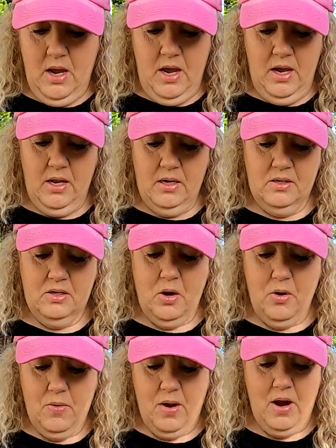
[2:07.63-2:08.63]
And
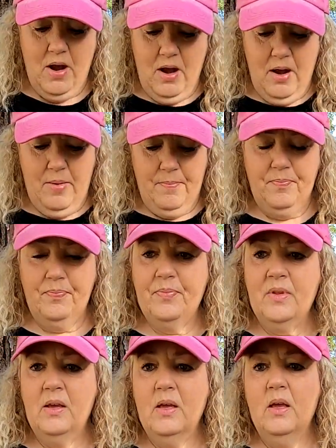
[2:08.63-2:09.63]
so um,
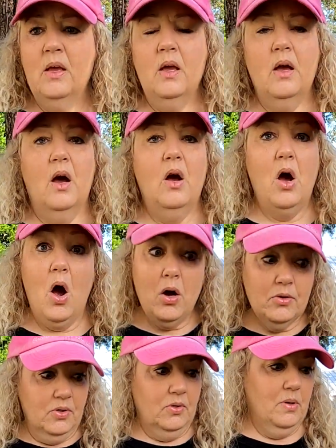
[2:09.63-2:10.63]

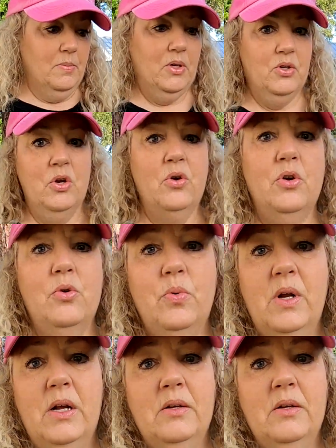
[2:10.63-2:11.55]
also let me show you what